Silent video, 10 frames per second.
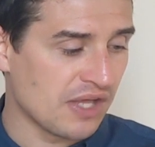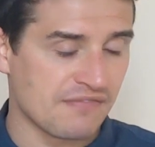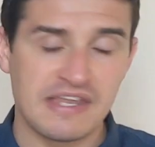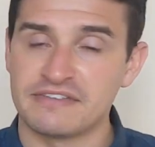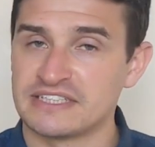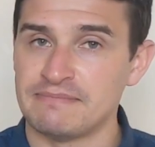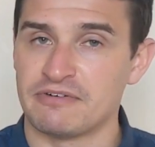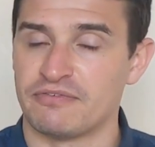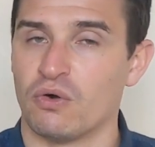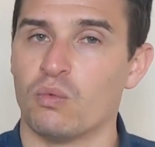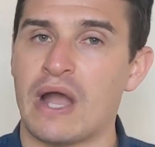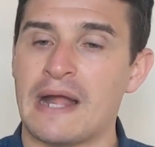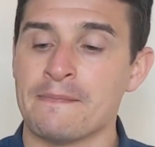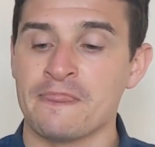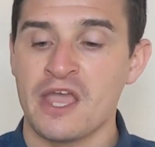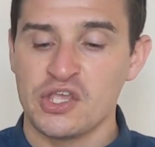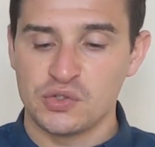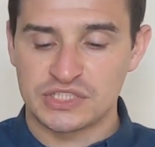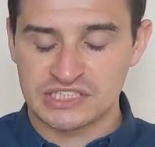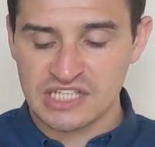rule that I've never seen before, where
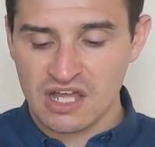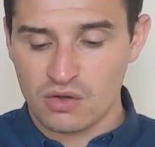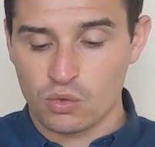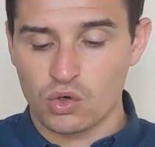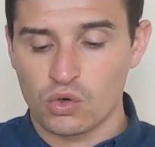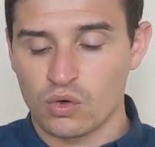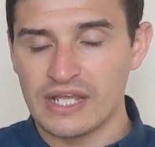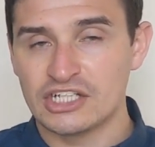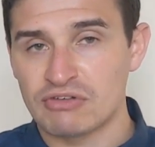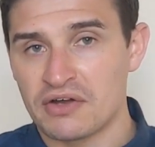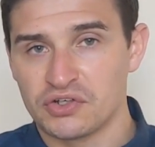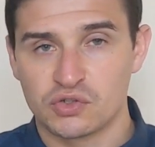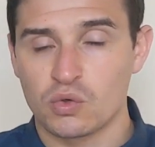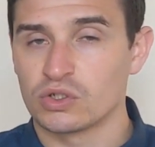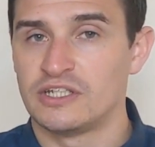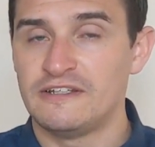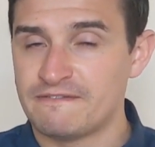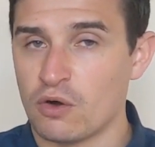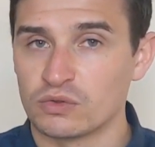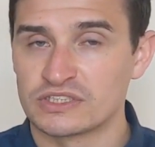you'd start, or each round you'd
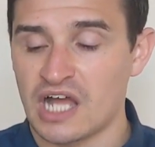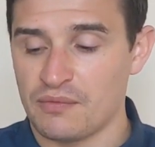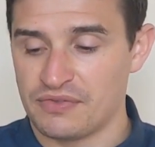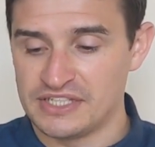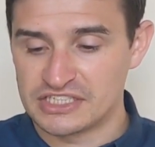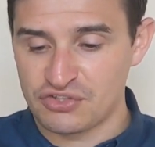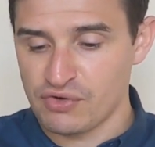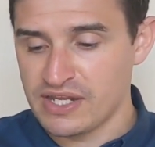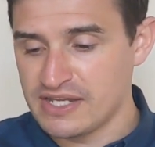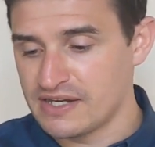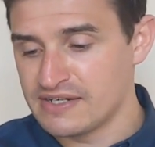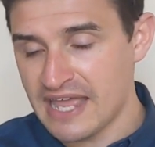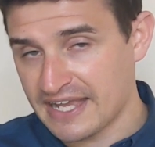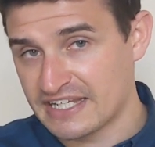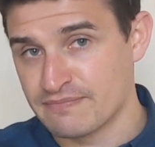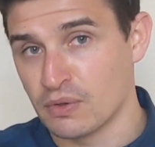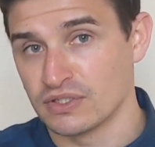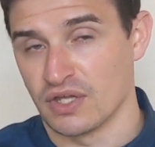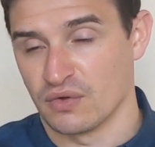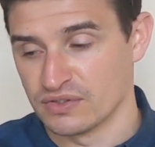default start with these 3 negative
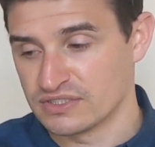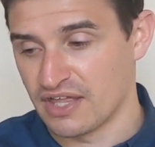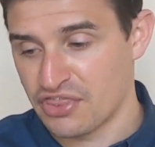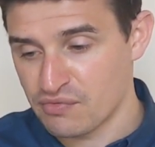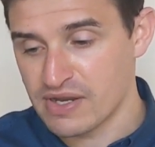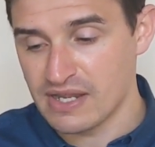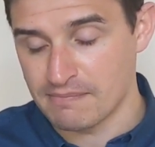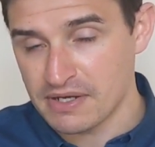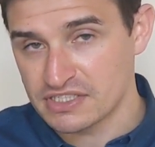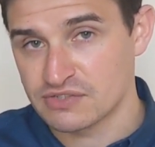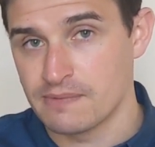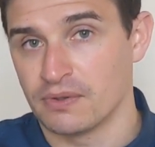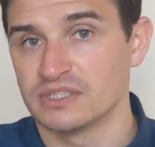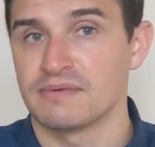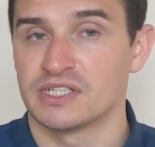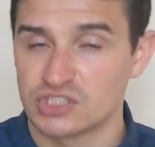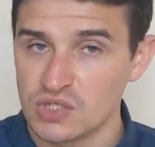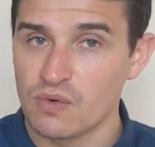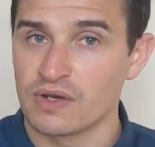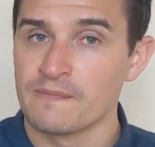point tokens, a -3 points, a
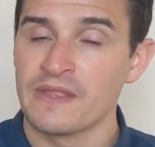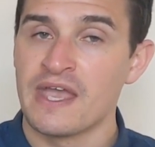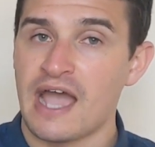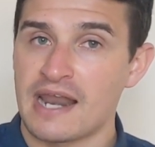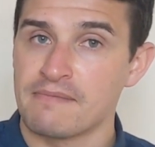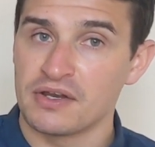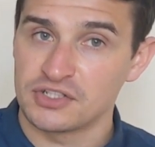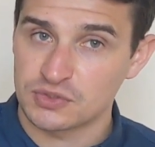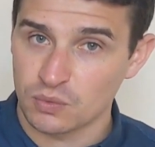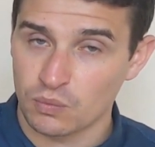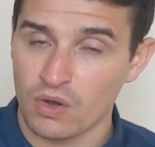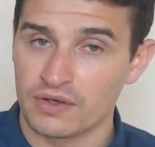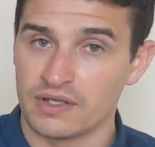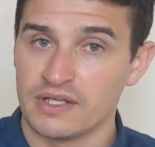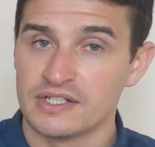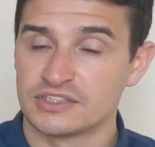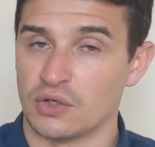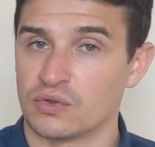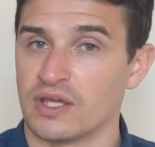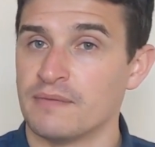-2/1, and a -1
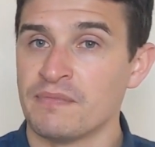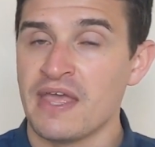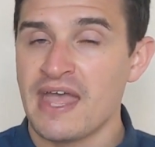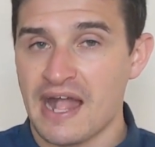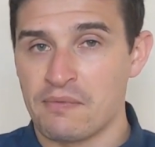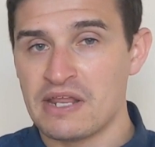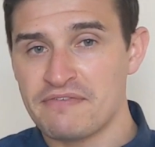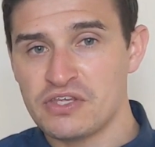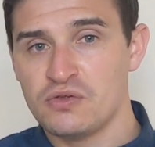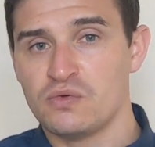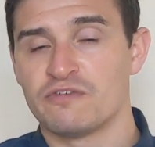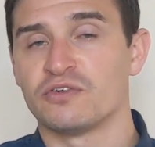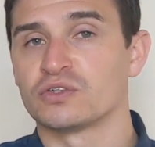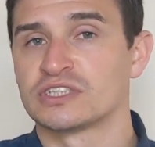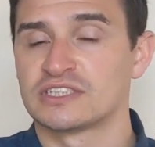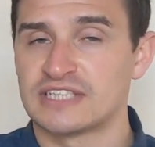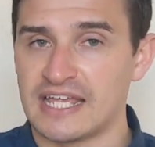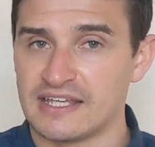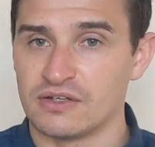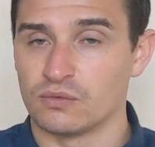token. And whenever you
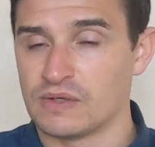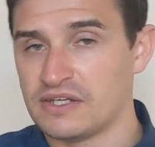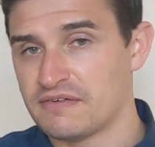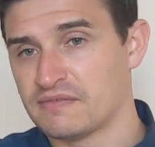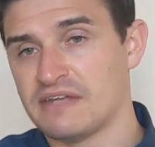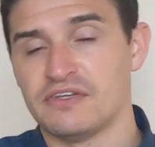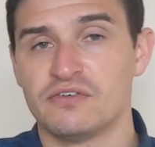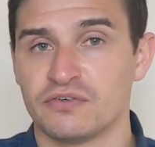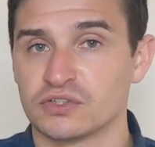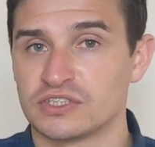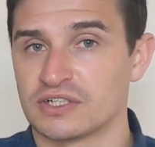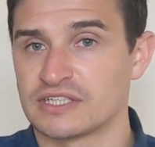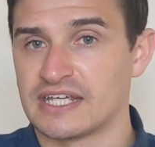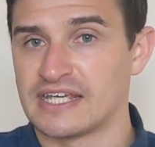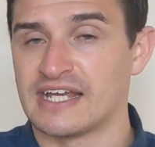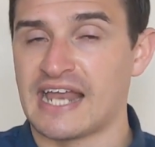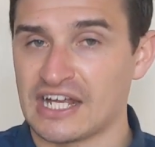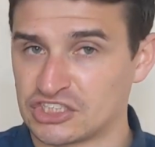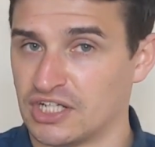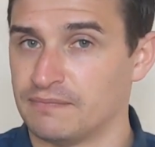forsake, or whenever you forsook taking an
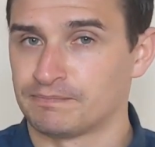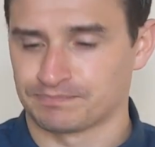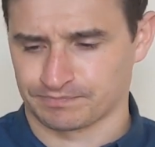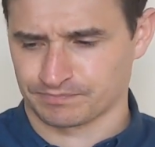action,